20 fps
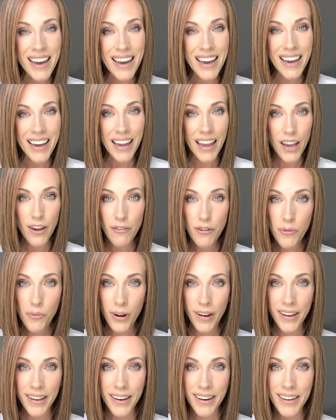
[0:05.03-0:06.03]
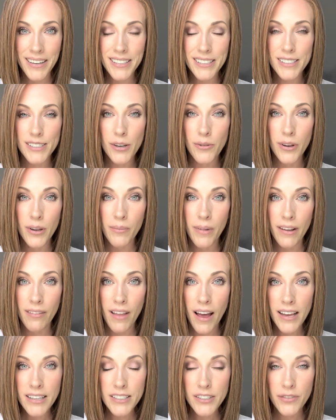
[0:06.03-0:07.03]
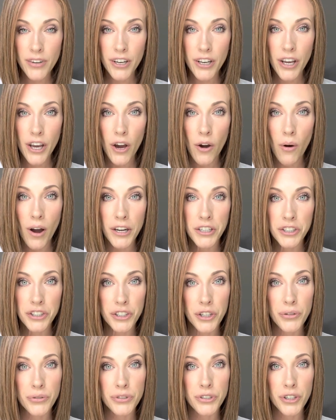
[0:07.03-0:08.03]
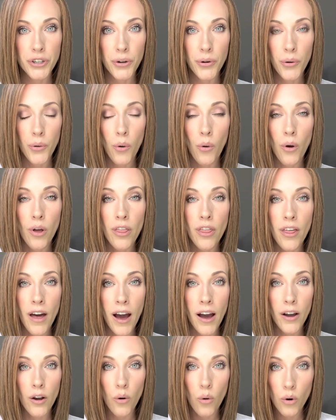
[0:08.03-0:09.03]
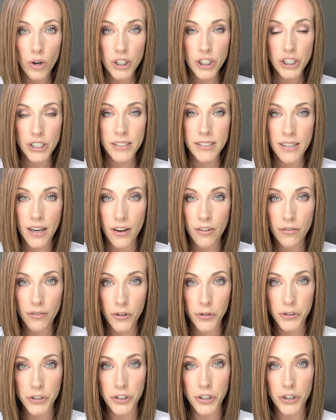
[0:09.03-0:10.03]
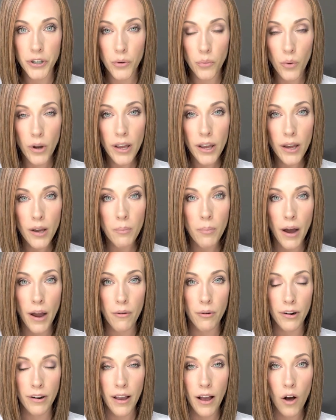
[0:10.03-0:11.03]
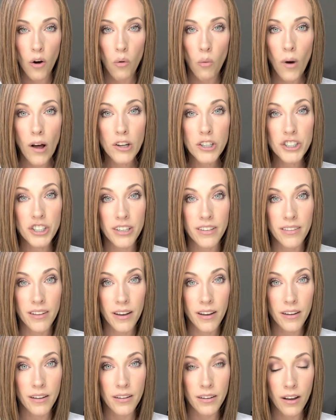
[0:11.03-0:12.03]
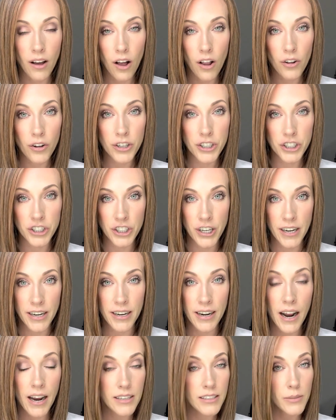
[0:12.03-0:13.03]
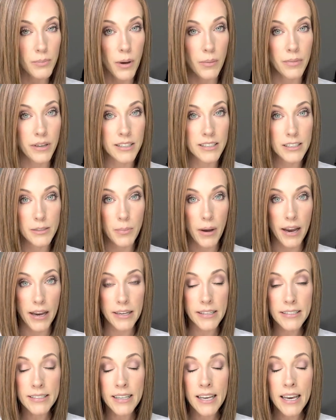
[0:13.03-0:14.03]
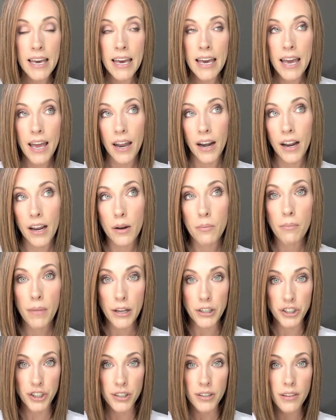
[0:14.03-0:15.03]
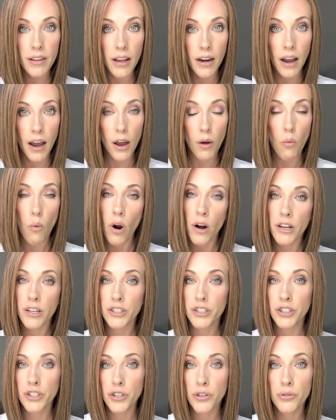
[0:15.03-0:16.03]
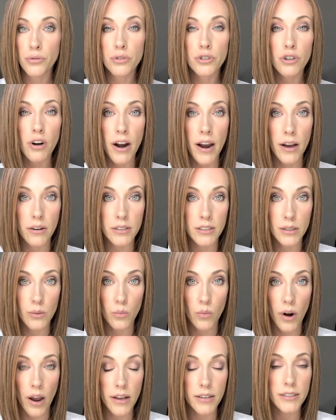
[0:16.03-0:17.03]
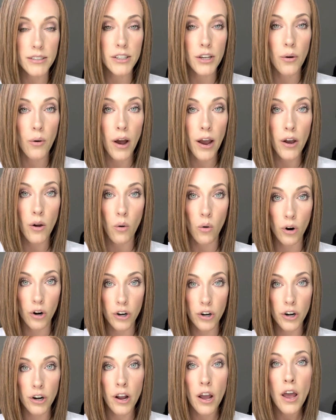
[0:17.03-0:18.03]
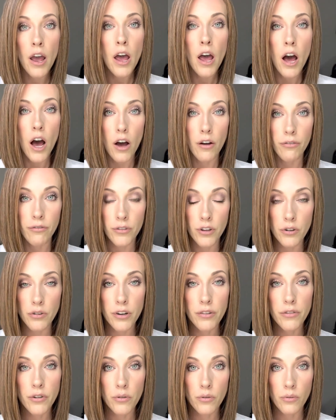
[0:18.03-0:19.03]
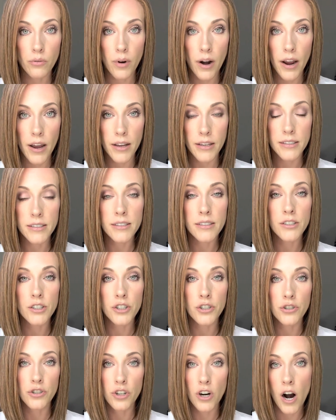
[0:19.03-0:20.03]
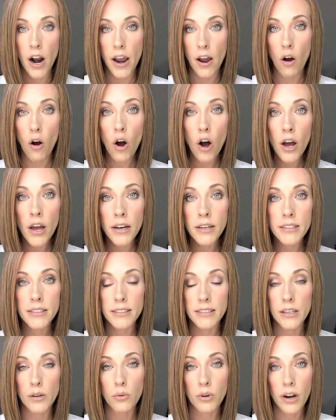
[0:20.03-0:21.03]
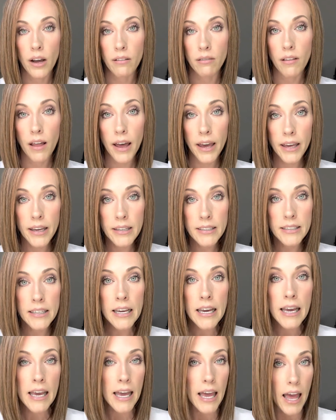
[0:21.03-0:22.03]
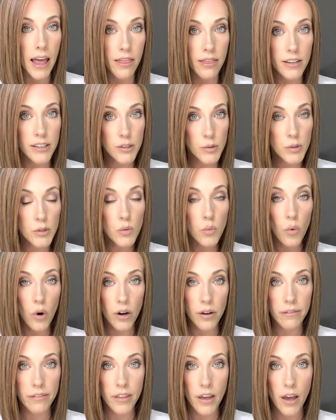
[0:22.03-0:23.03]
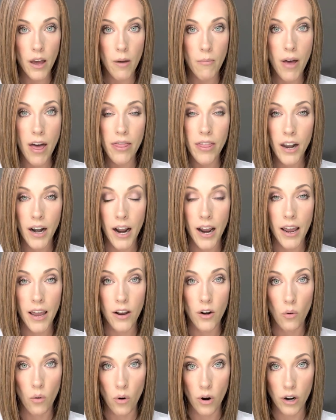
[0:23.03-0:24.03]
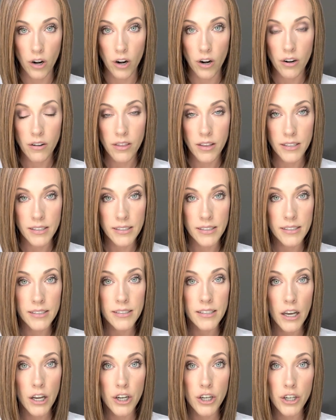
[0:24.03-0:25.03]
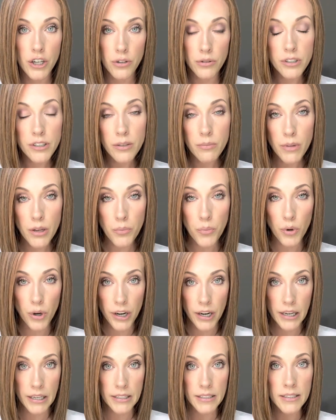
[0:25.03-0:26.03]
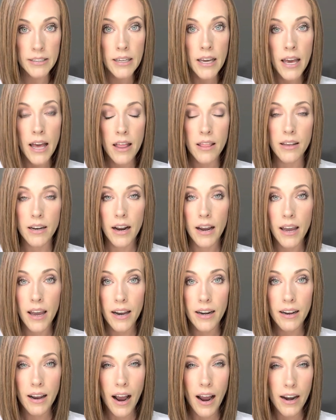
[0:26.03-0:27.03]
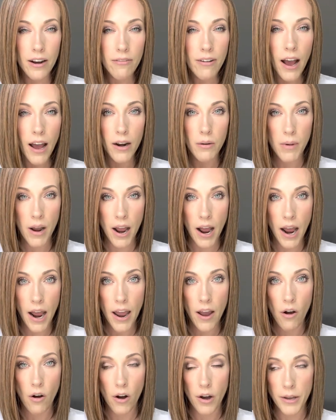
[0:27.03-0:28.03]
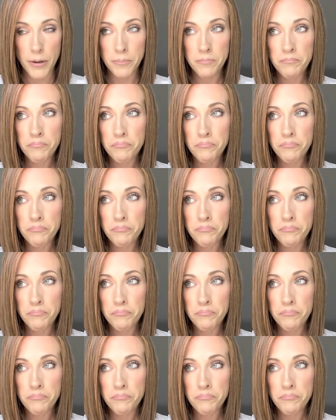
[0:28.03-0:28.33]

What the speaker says: Hey everyone, so in my last video I showed you that gorgeous unfiltered wig by Raquel Welch in the color Shaded Ice Pumpkin Spice, and I had mentioned that I wanted to try out some reds. So I ordered a few different reds to try on to see what I liked, and this was one of them that I had ordered. This is a new to me brand that I had kind of had my eye on.